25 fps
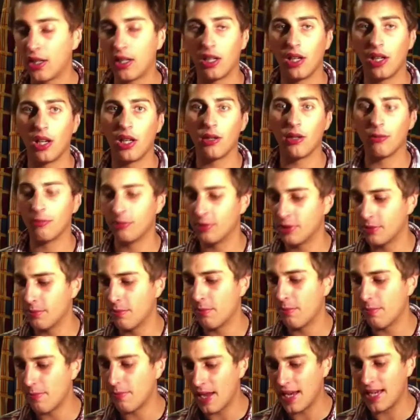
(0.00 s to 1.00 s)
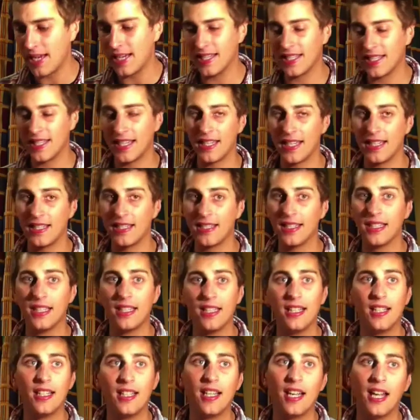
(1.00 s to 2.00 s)
clubs, maces,
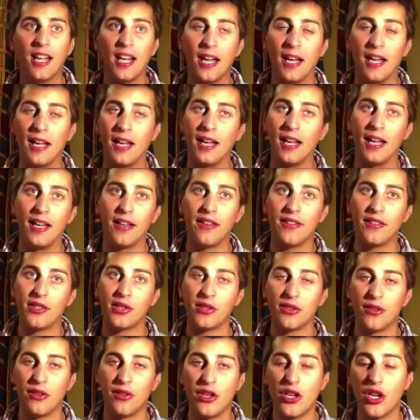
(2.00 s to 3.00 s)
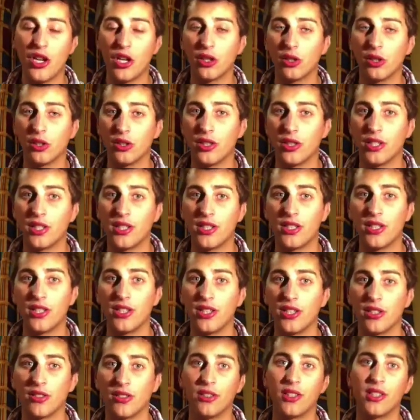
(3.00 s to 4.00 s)
sort of knuckle dusters
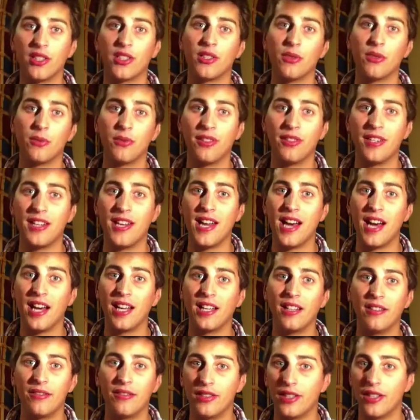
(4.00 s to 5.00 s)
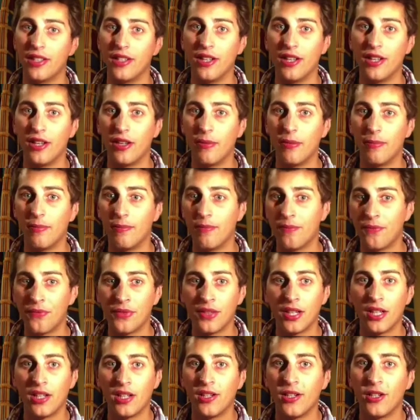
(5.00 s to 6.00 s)
with knives in them,
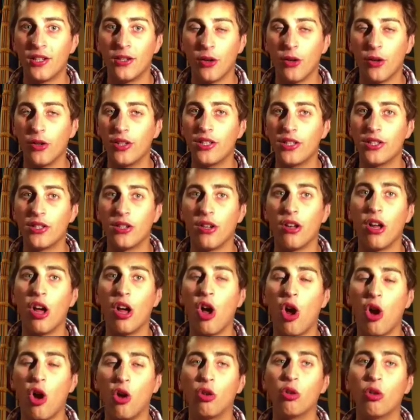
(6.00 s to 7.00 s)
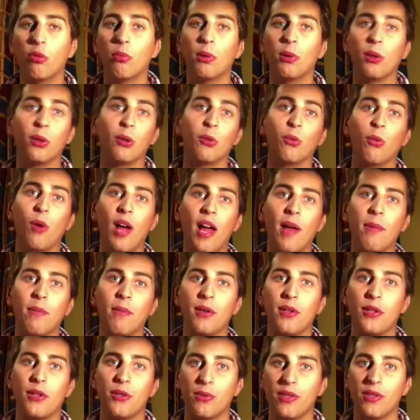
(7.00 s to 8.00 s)
all these sort of horrible
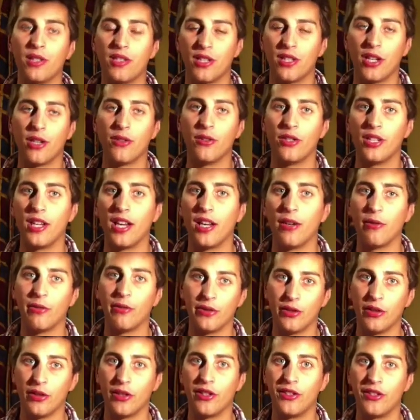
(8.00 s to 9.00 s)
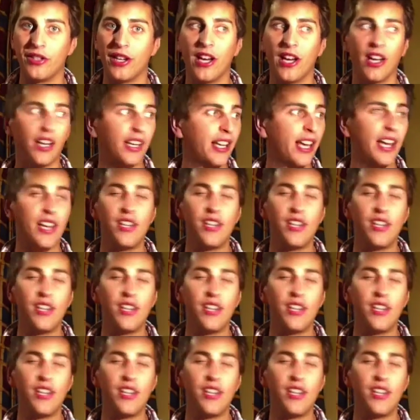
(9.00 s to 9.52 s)
weapons we associate with sort of Dark